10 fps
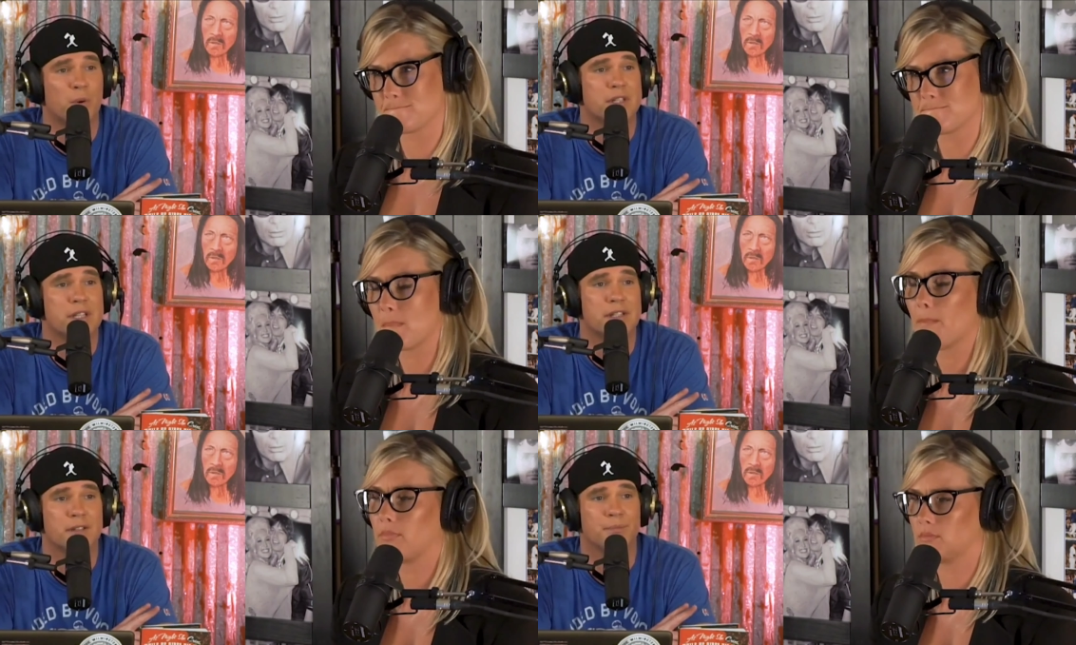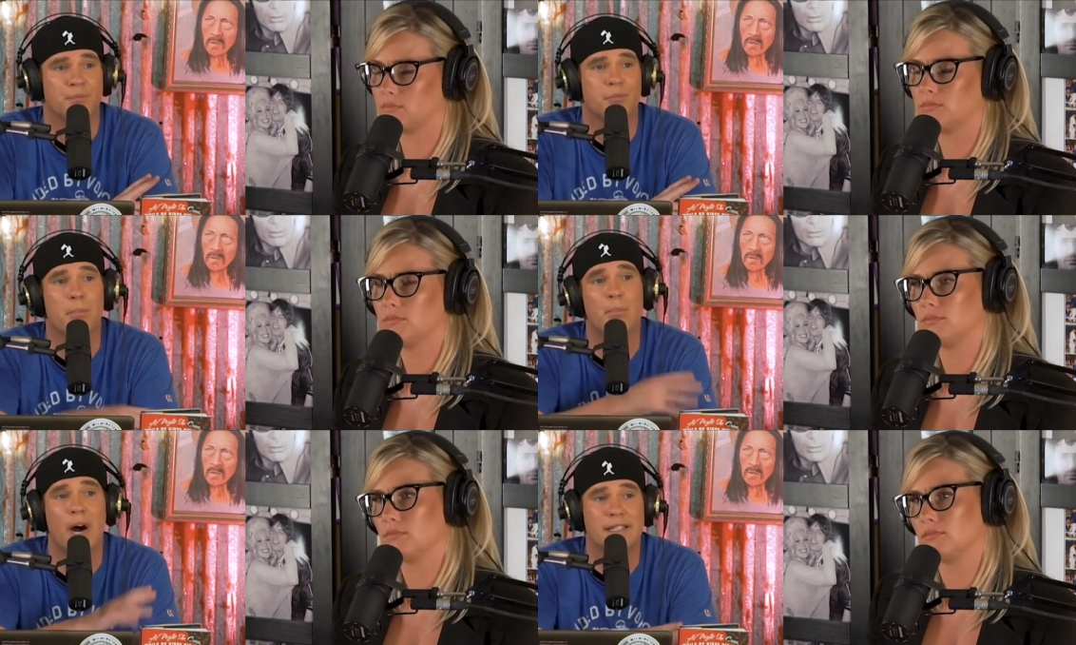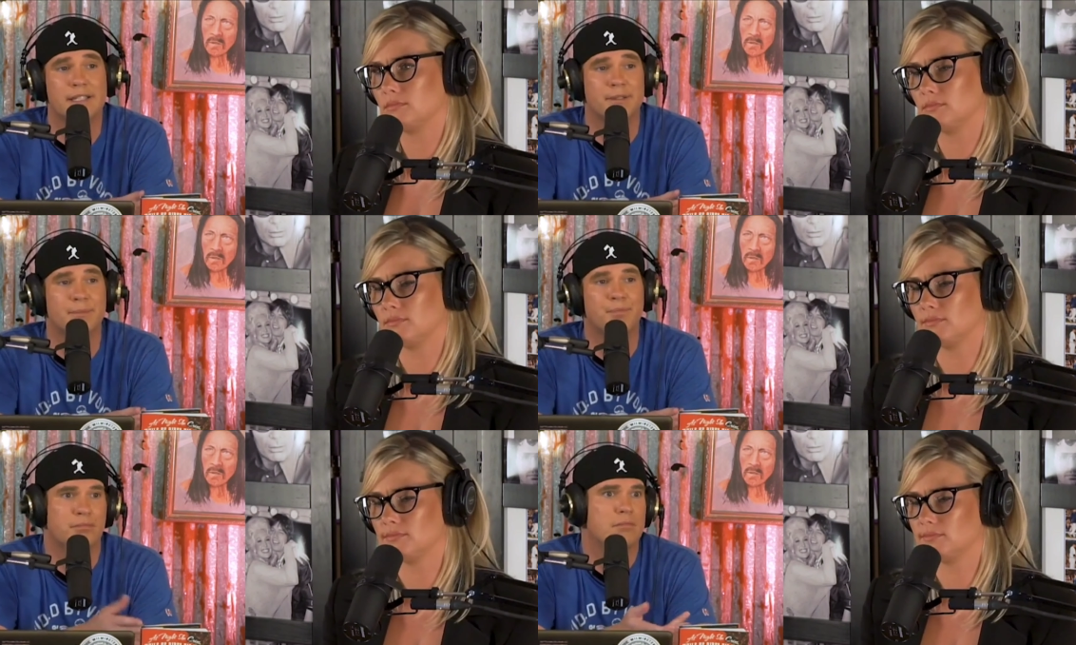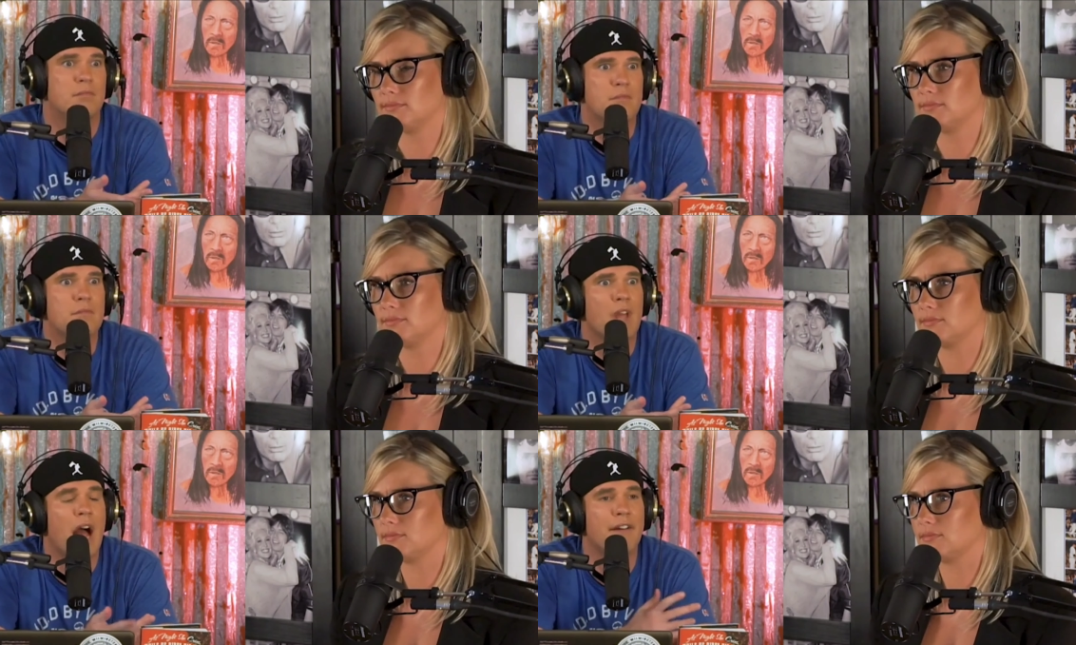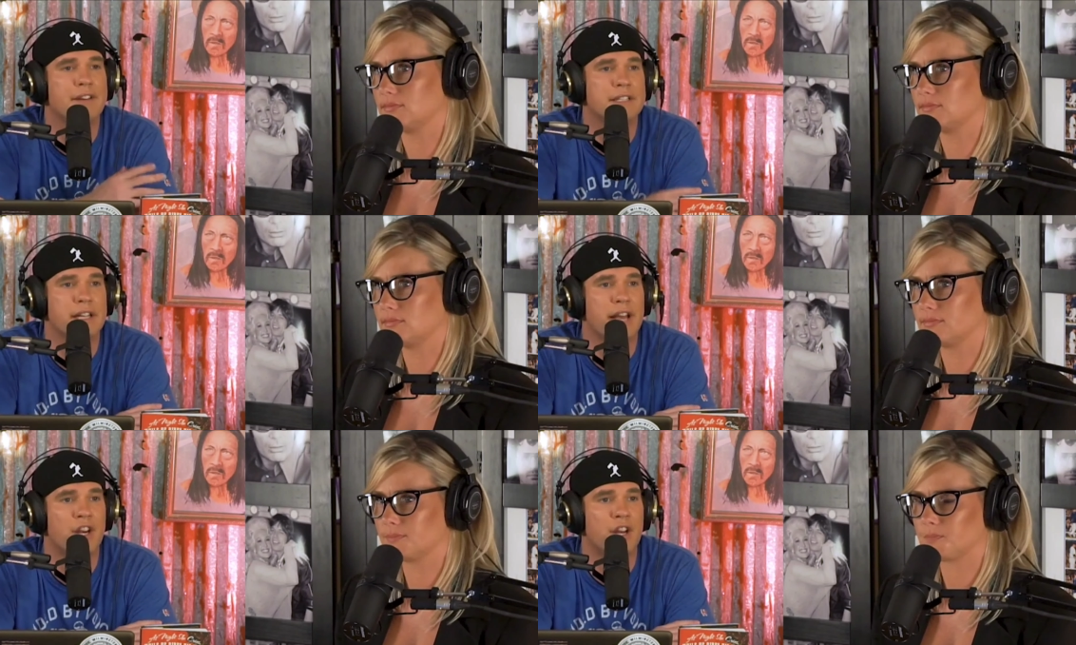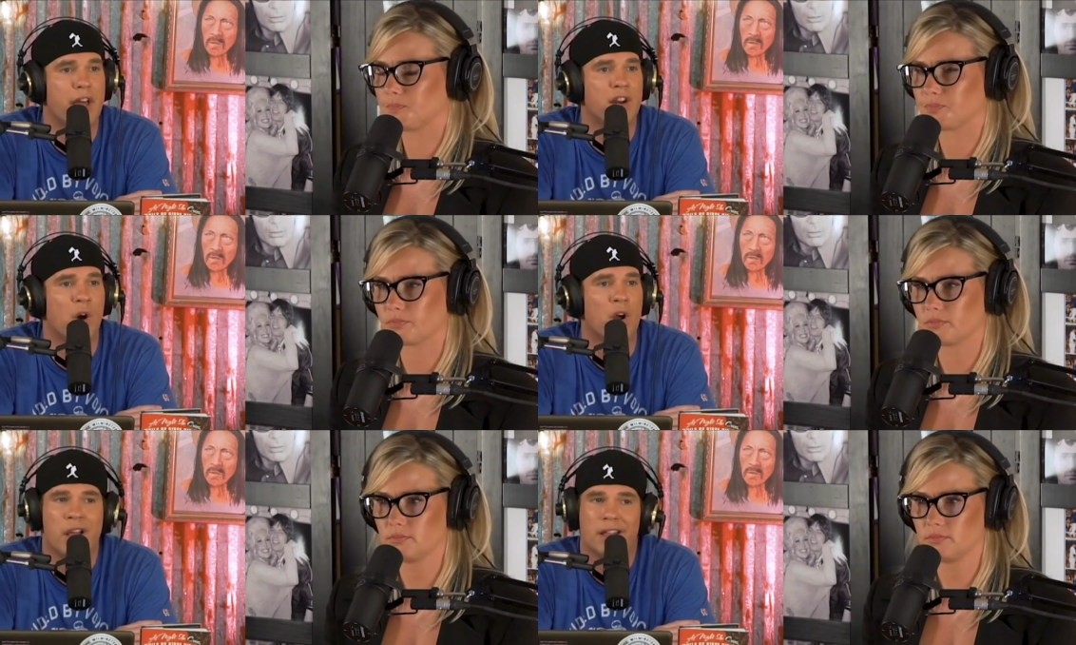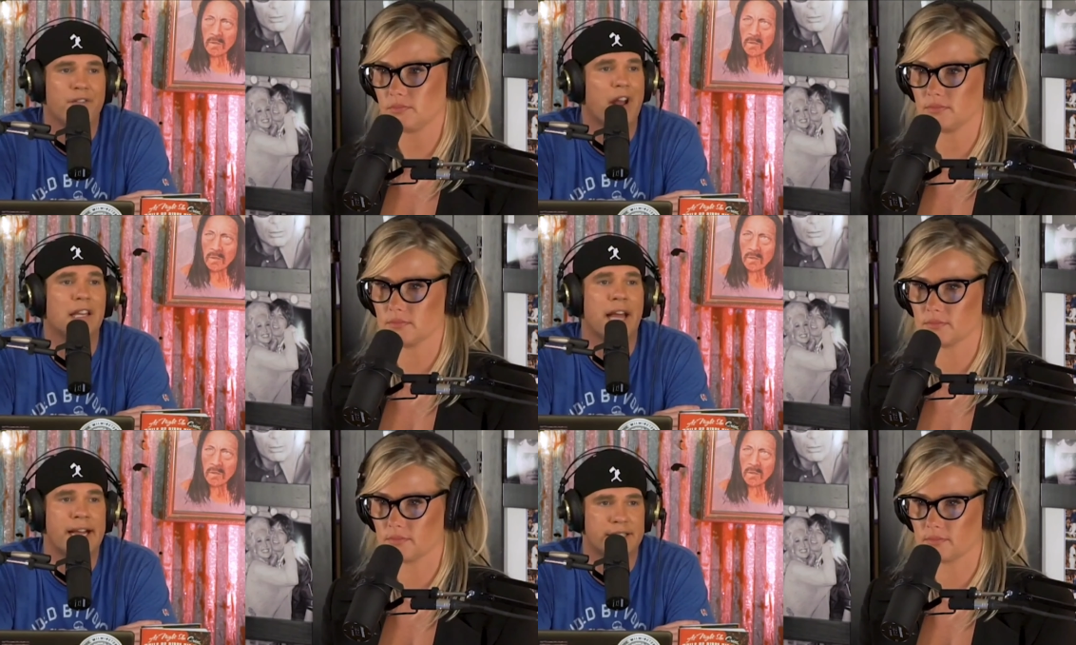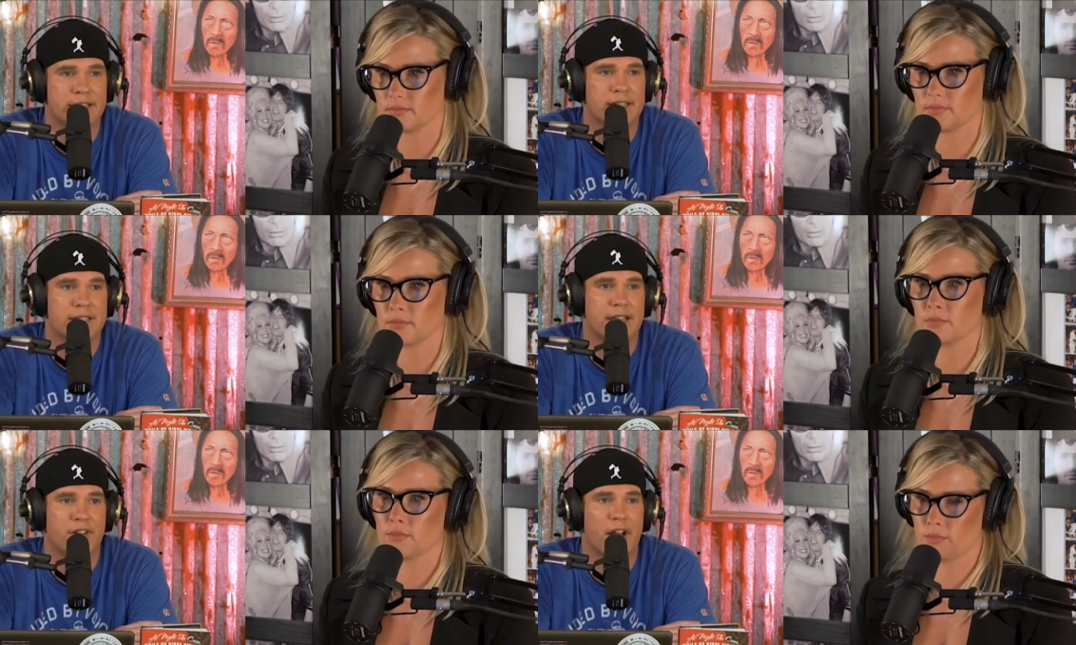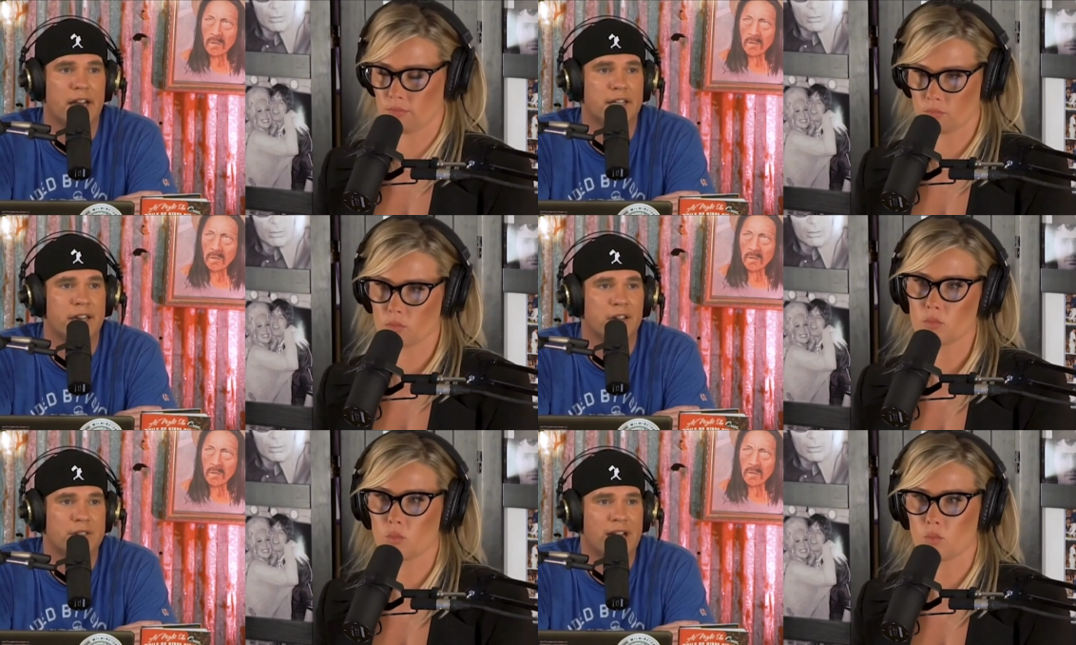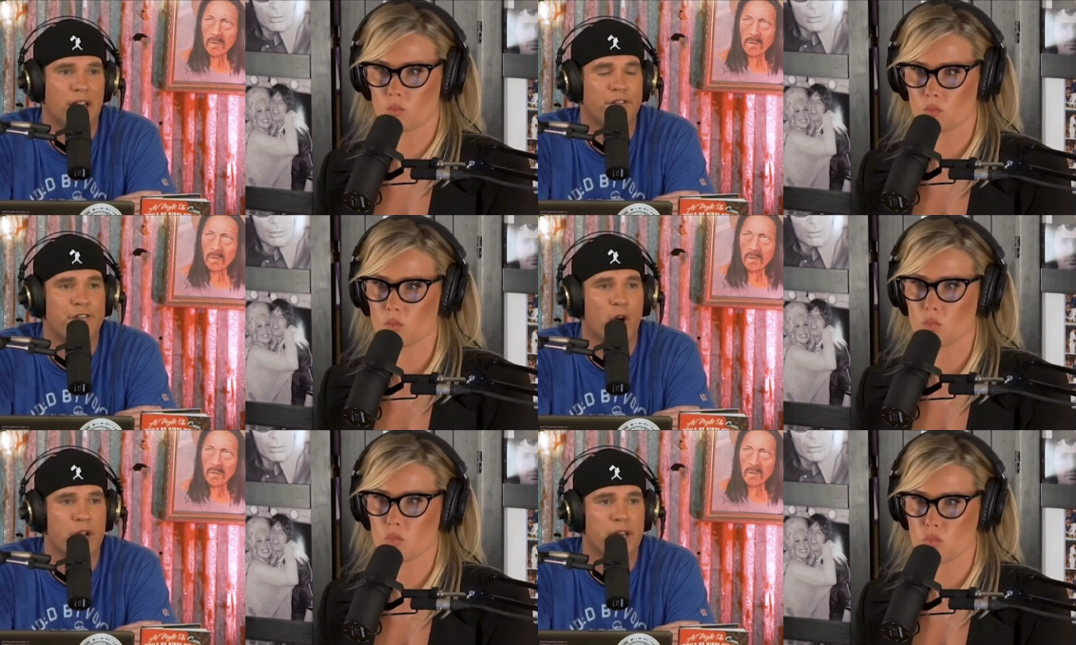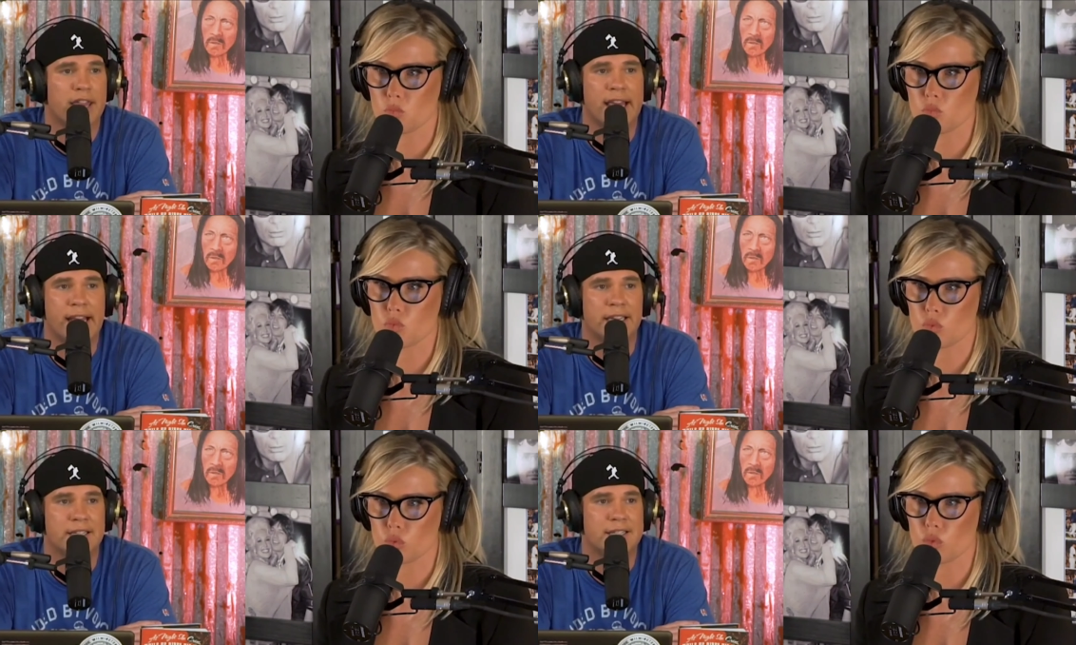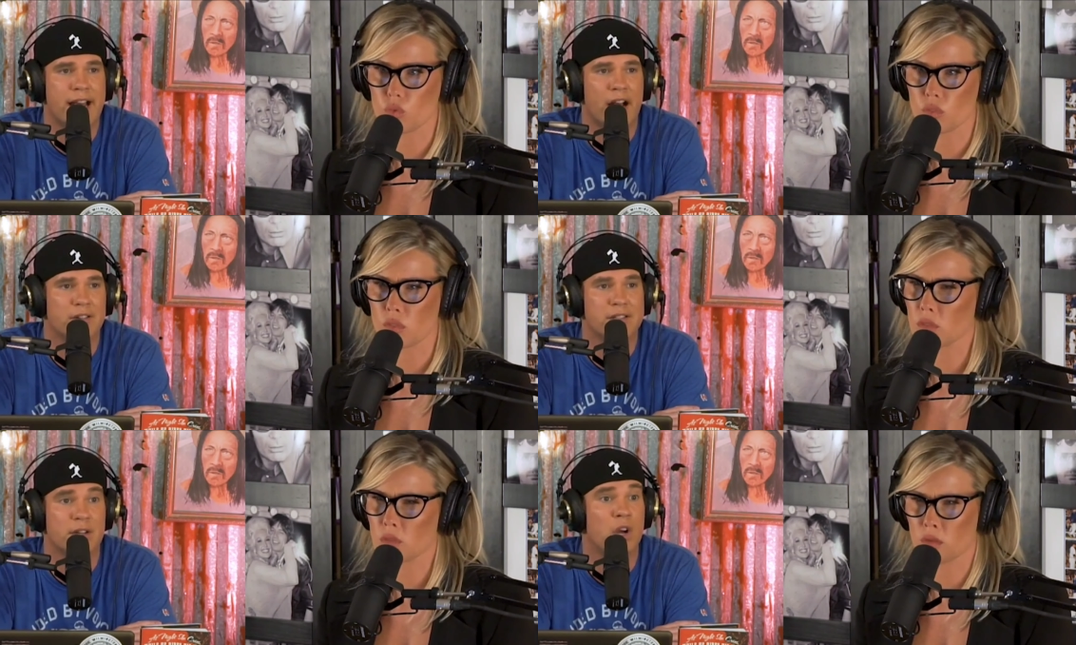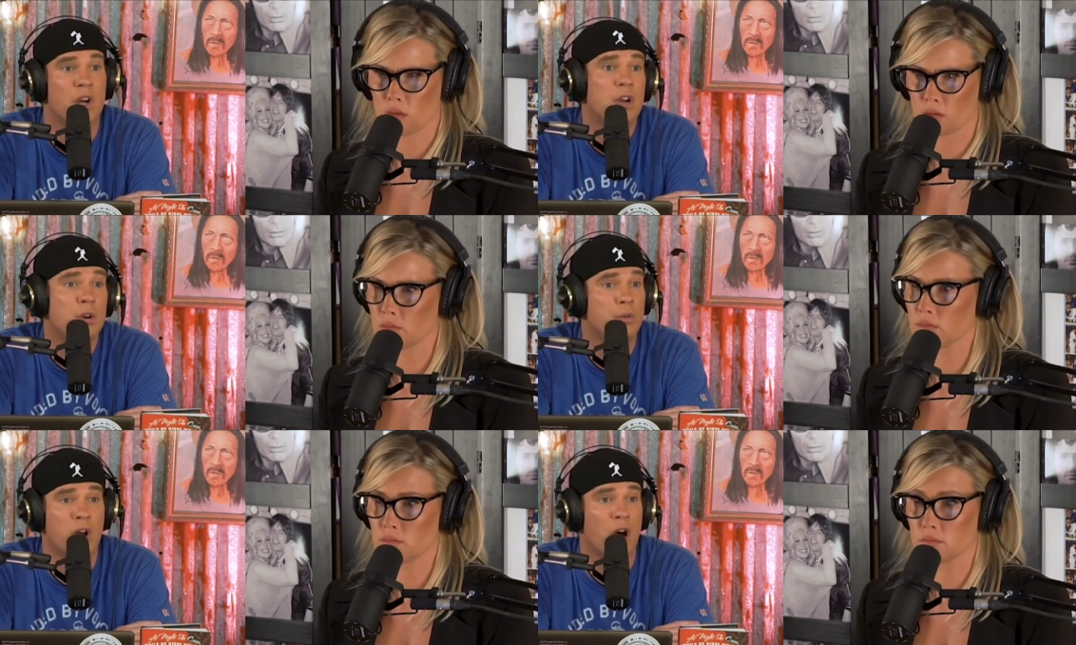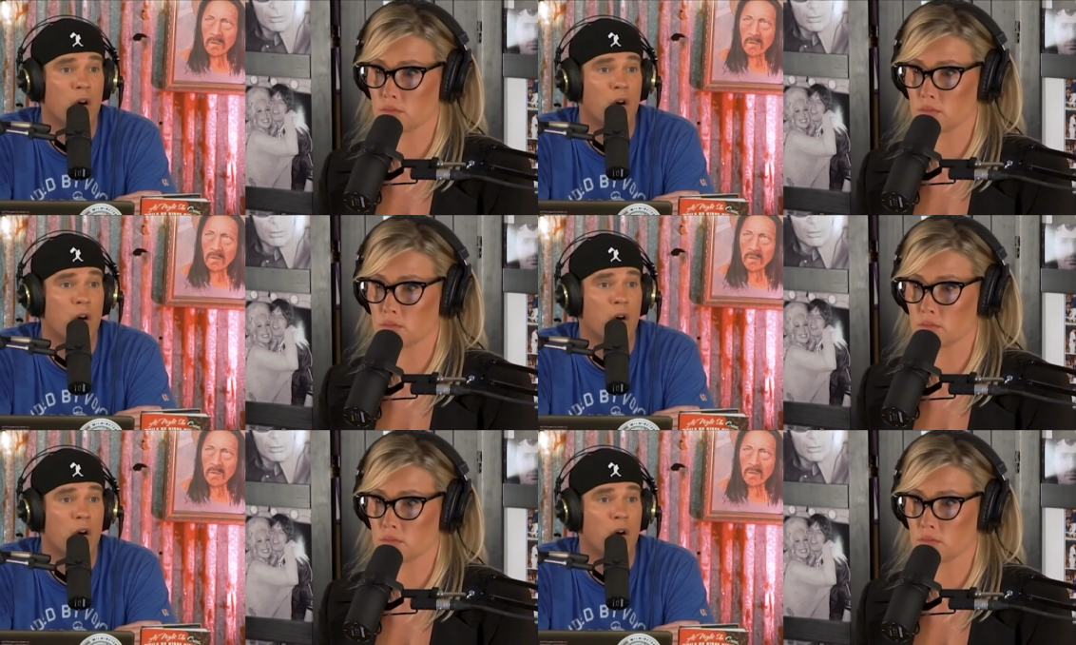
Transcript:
Speaker 1: source is, mm-hmm. but obviously they they know they've got lenses, they've got you know telephotic things now. So who